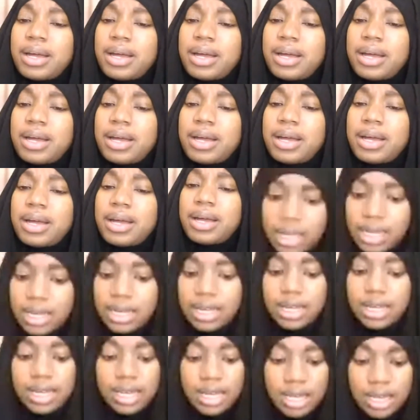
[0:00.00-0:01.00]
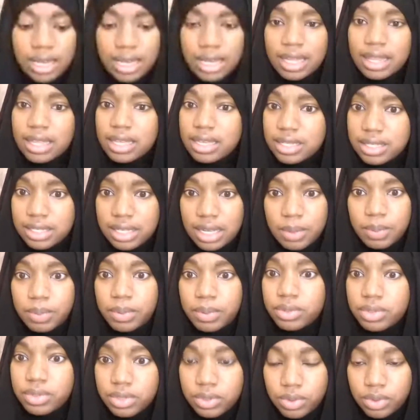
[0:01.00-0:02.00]
This was like the
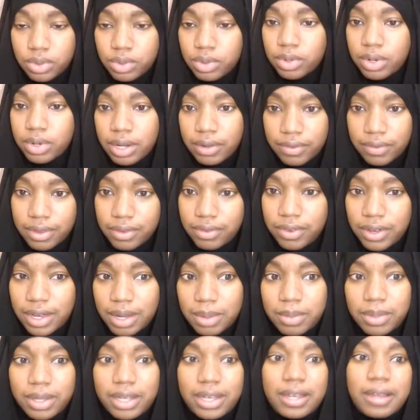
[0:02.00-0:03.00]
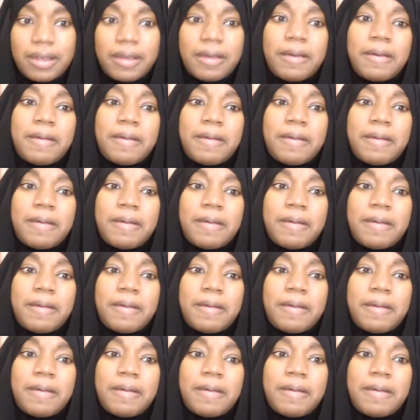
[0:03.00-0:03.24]
staple school of the family.